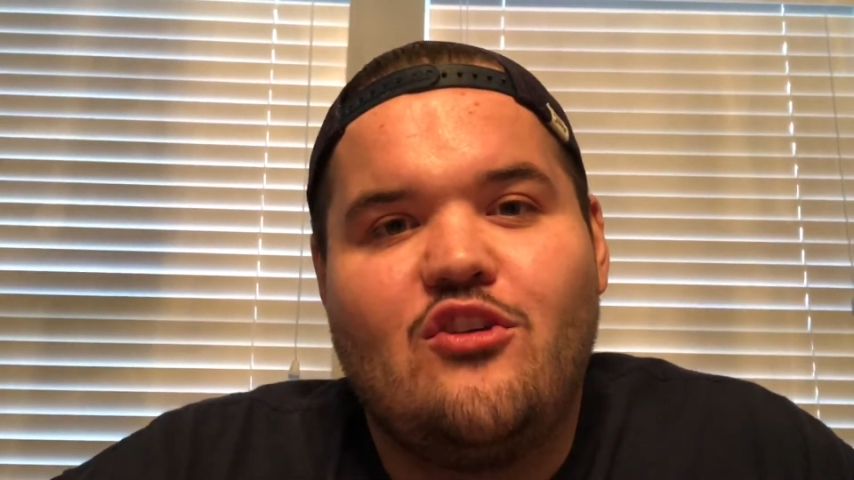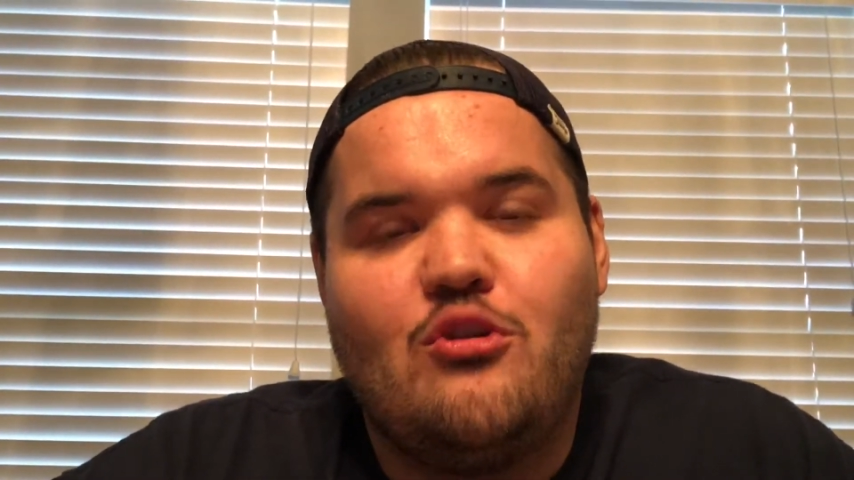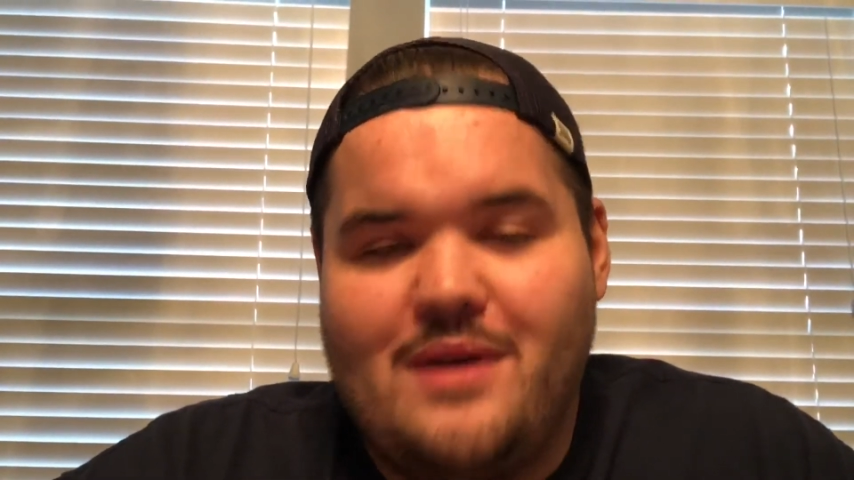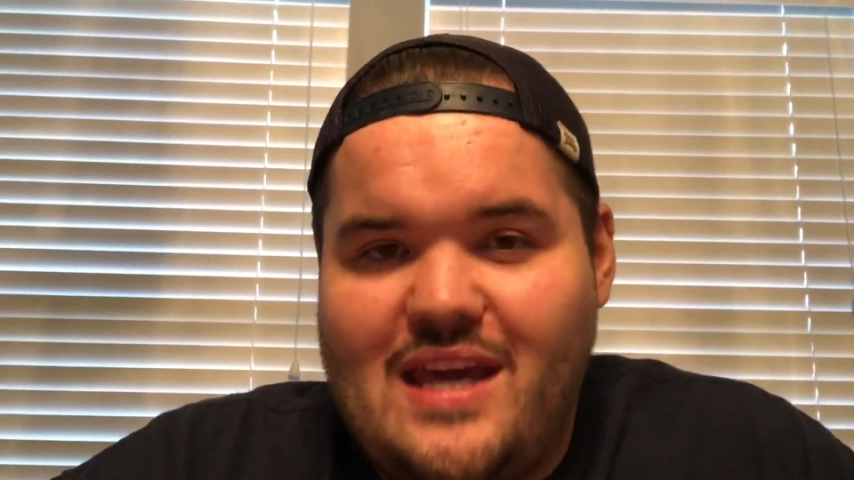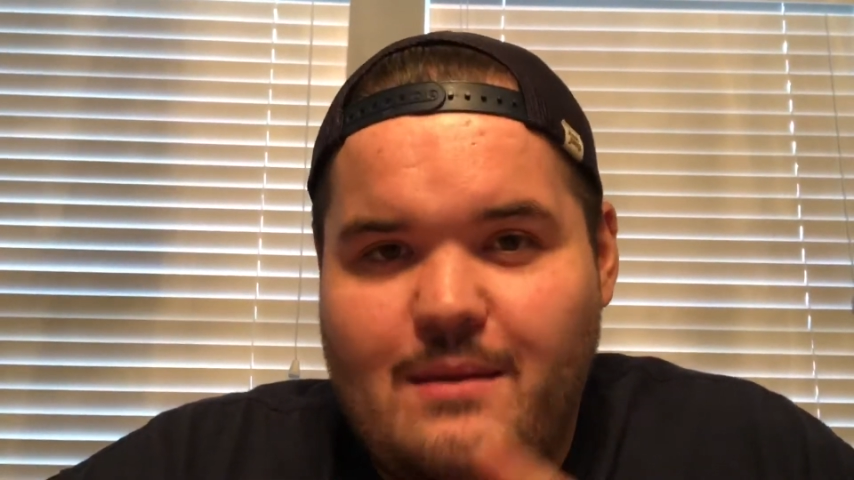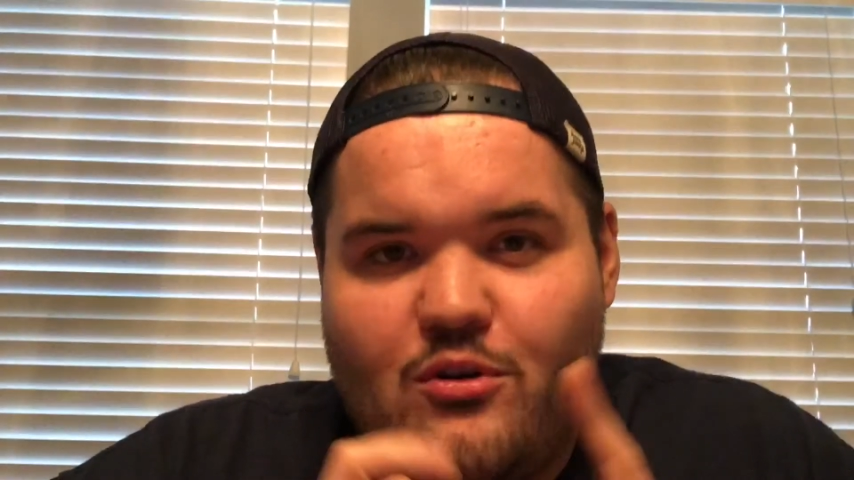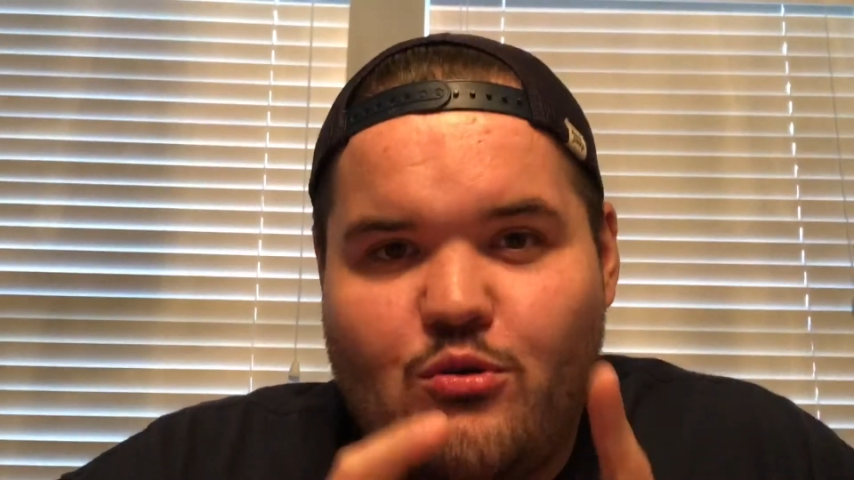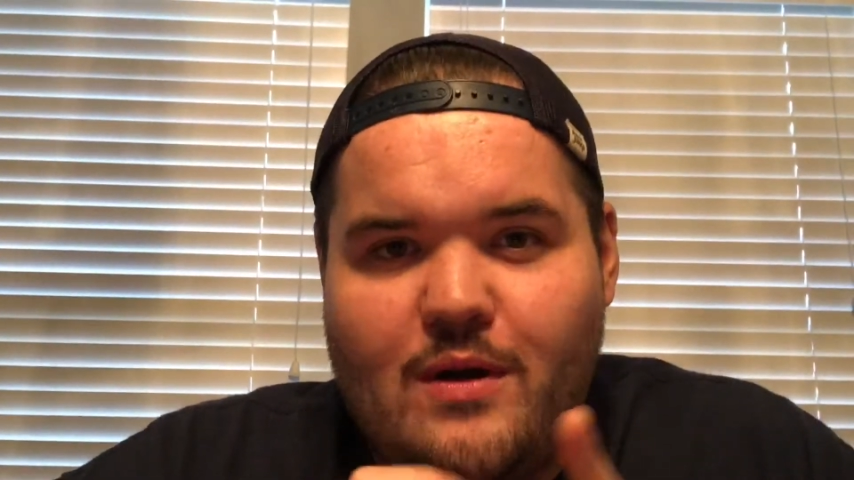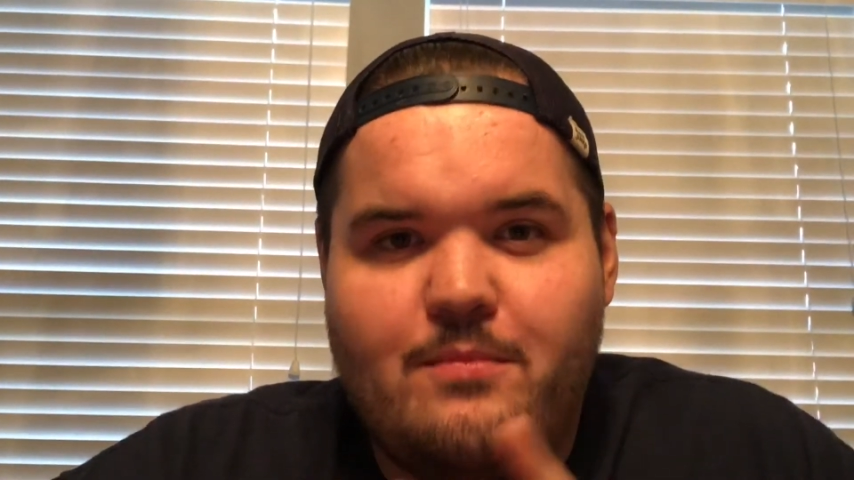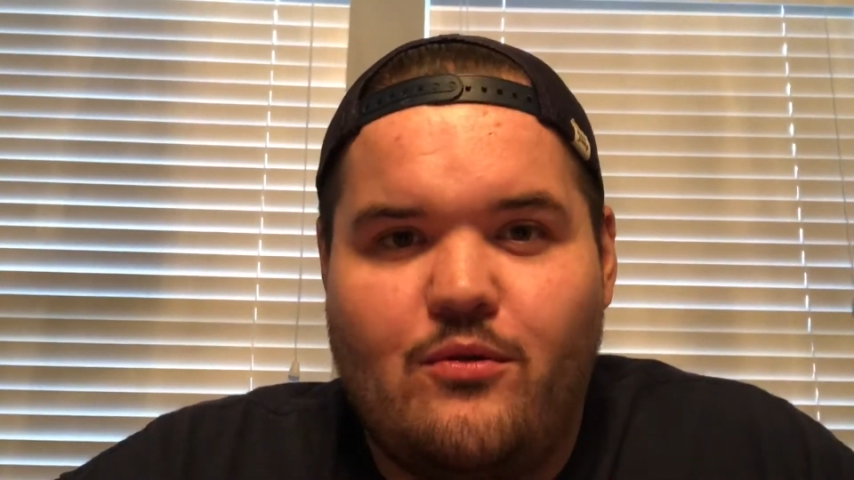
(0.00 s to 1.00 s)
who became
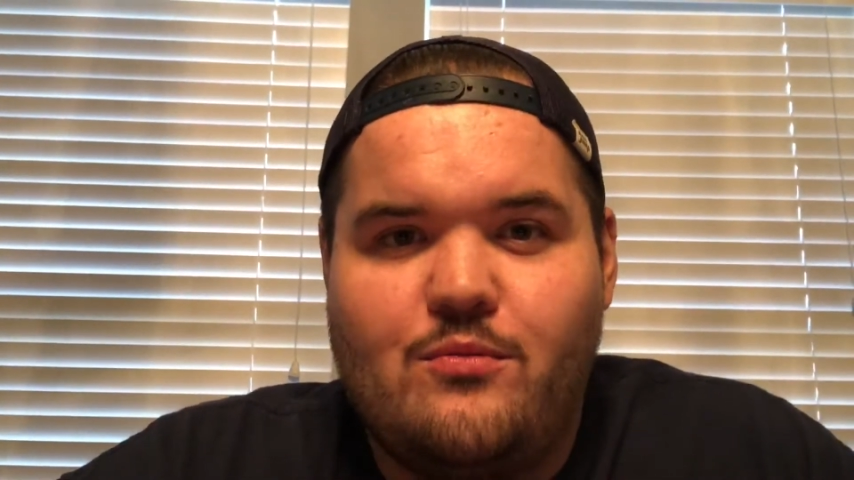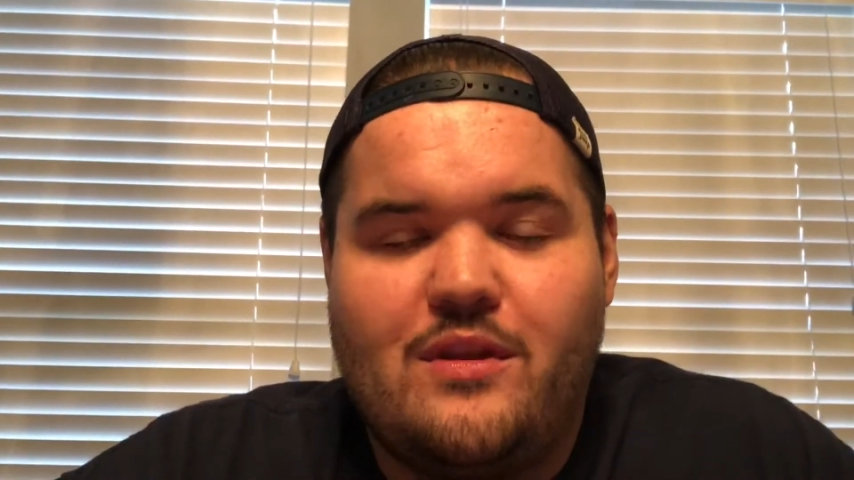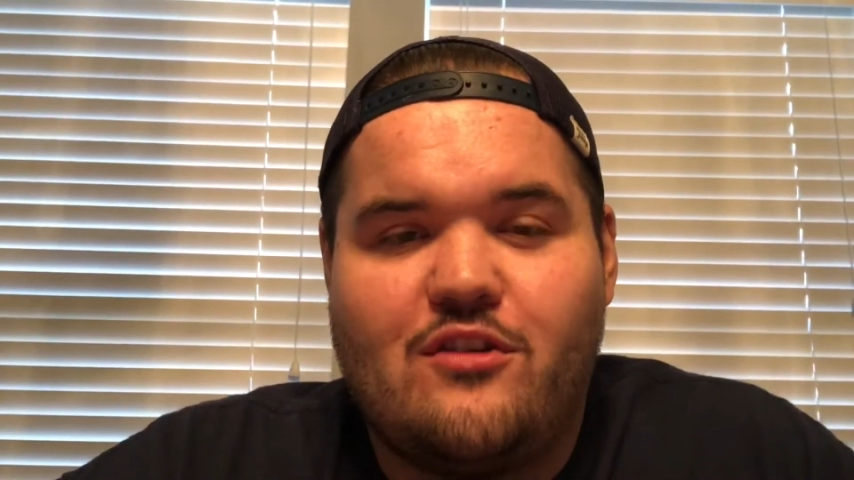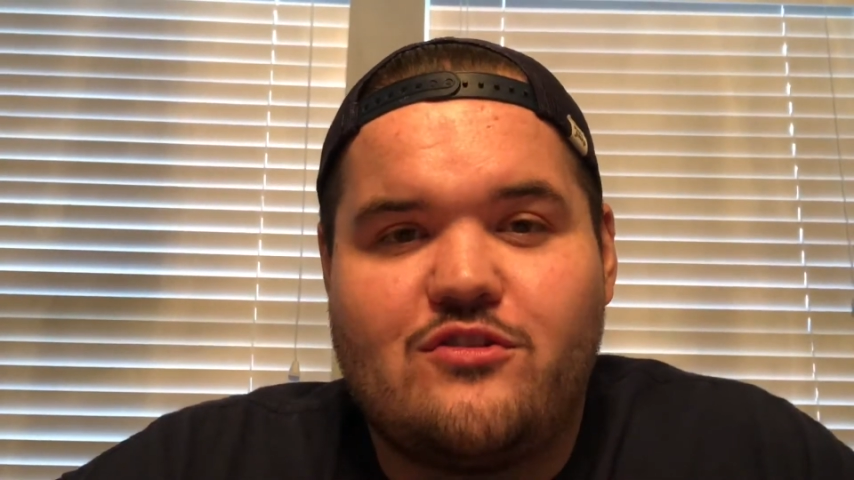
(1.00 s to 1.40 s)
crippled when they